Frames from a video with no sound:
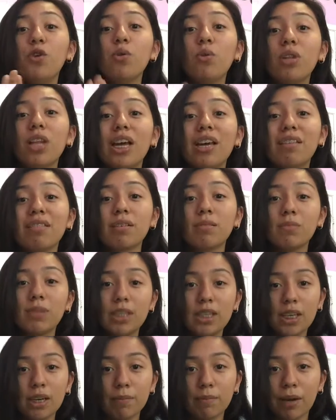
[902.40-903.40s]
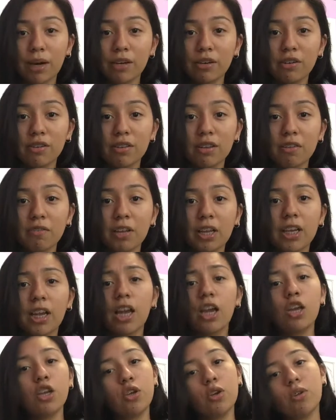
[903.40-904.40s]
you don't like something about yourself like
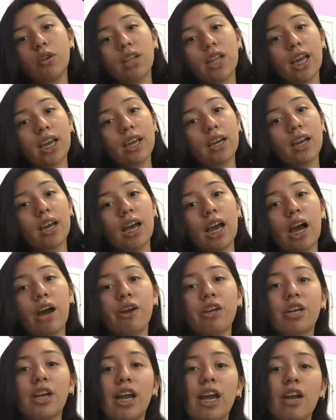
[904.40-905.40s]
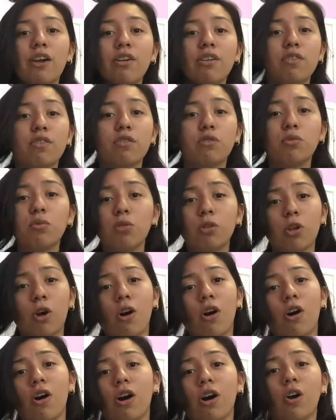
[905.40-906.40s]
you don't like how your hair is too
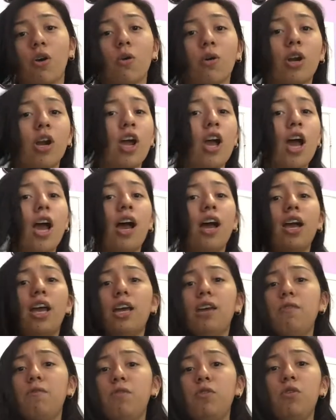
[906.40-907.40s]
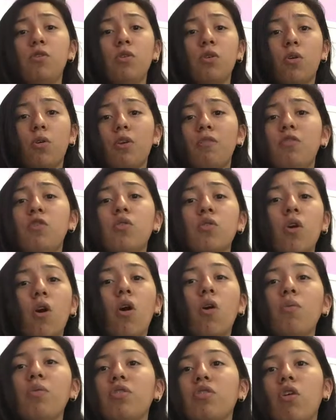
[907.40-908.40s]
long or if you know if you're
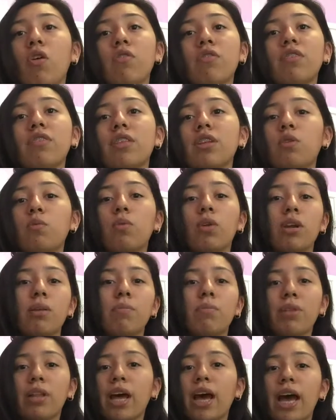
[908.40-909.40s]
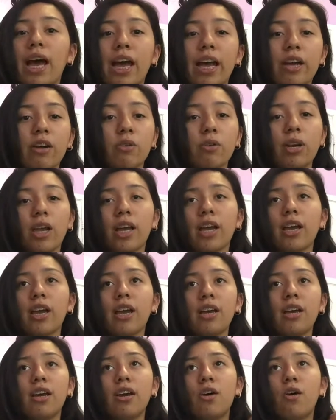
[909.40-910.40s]
always constantly wearing black or like
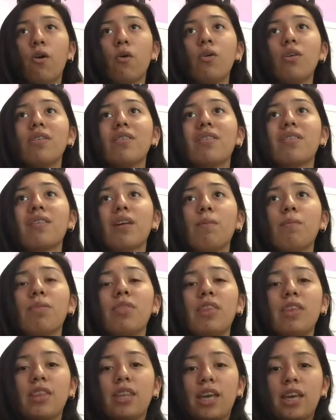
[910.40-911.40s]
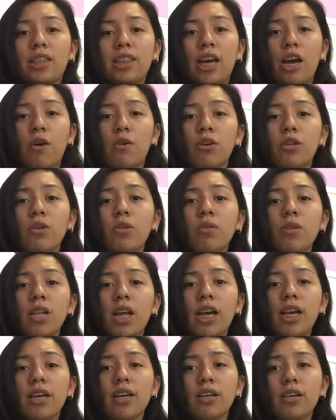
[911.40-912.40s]
or something like that or you don't
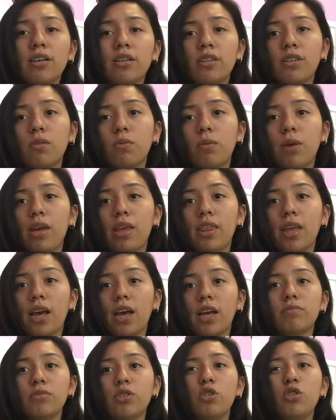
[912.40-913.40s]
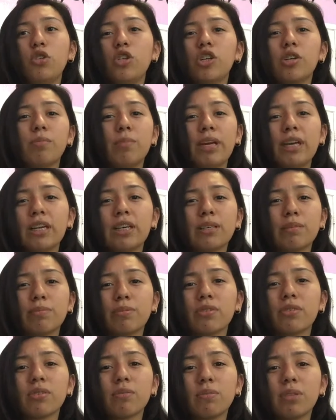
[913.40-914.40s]
like the way that you do your makeup
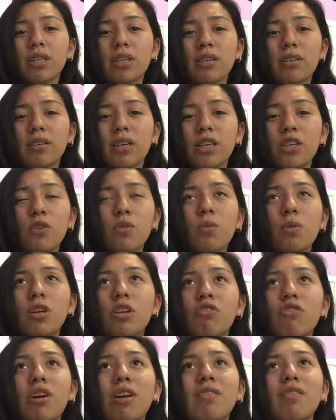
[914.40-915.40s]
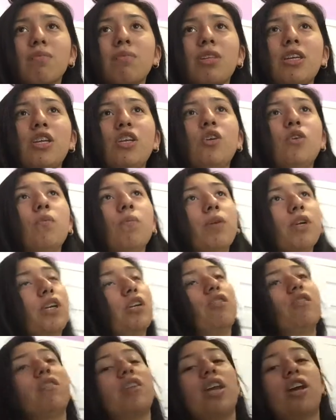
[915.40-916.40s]
or something and you want to try something new but
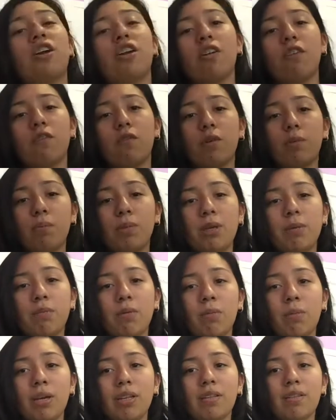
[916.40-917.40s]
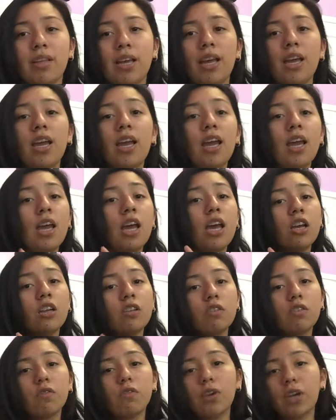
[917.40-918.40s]
you're scared of what people might say
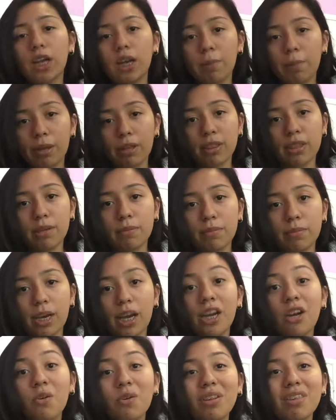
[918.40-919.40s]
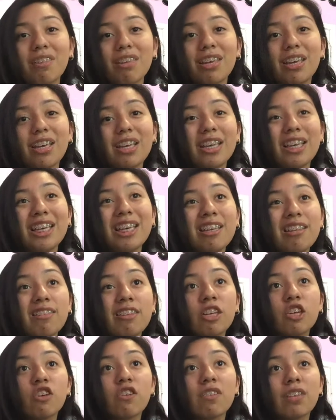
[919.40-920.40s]
just forget about them i know it's
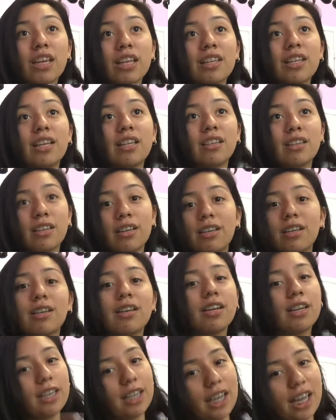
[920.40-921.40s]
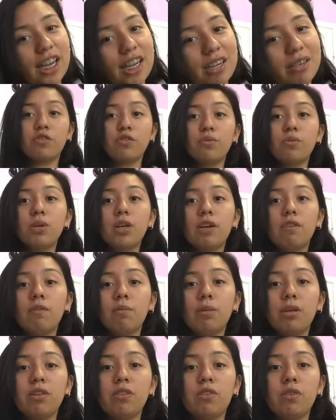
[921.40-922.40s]
easier said than done again do whatever
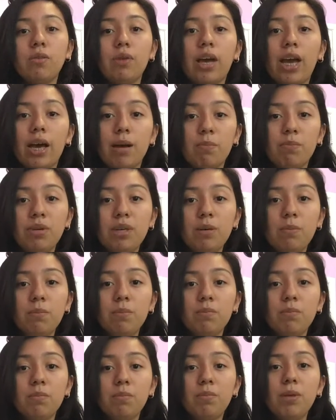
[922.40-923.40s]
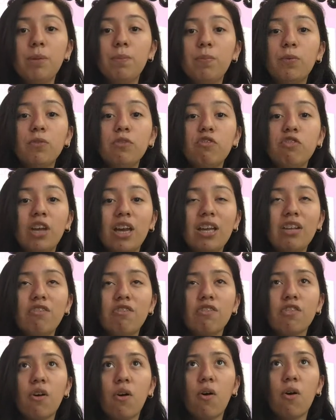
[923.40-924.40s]
makes you happy people
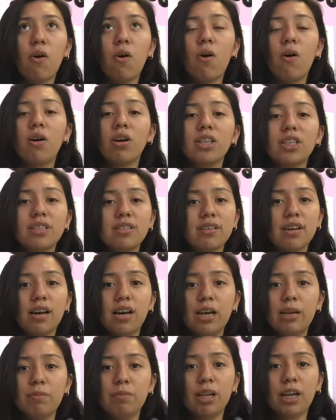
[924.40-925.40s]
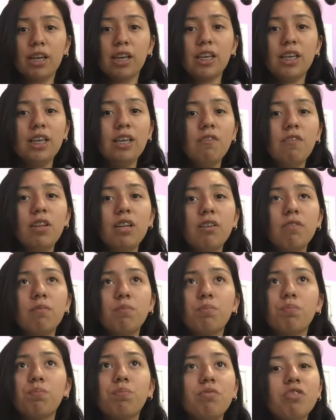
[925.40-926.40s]
change all the time like even
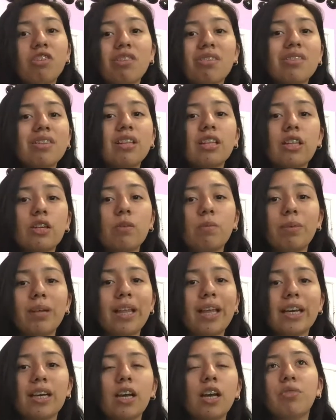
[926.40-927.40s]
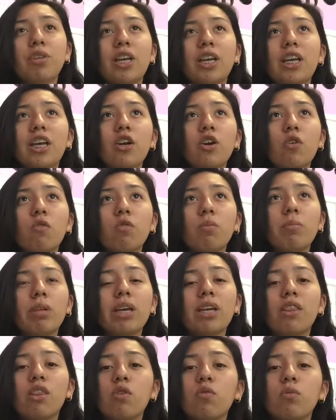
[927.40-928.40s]
just a little bit like it can go from
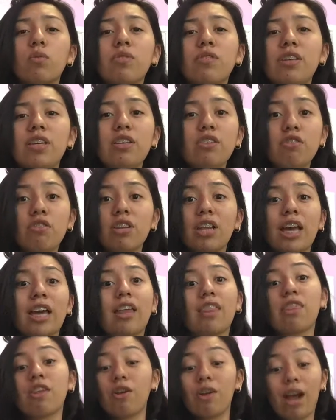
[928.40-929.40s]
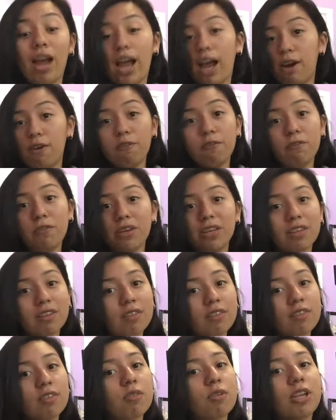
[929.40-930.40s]
like their routine to like their
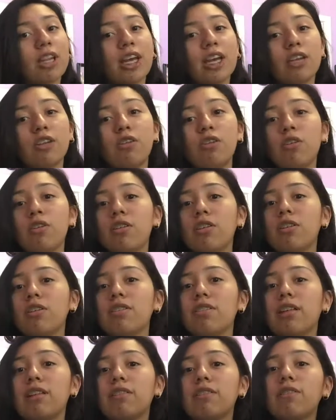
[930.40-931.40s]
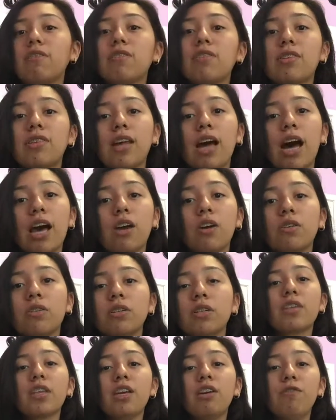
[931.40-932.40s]
outfits or like you know their sense of style
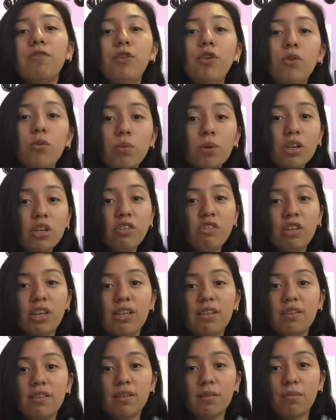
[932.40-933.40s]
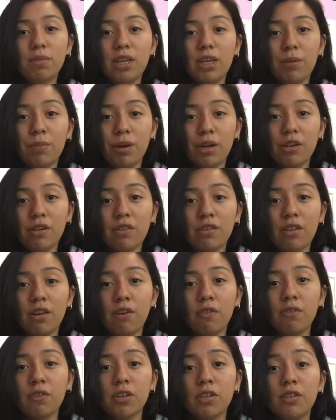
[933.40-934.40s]
if you want to change something about
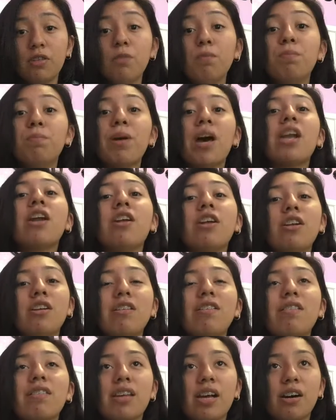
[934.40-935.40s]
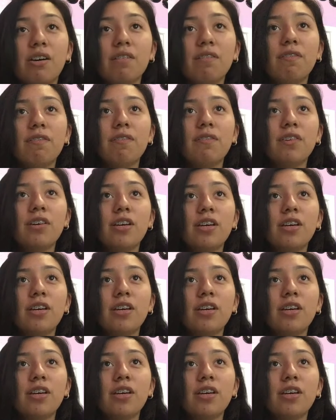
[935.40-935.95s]
yourself to better yourself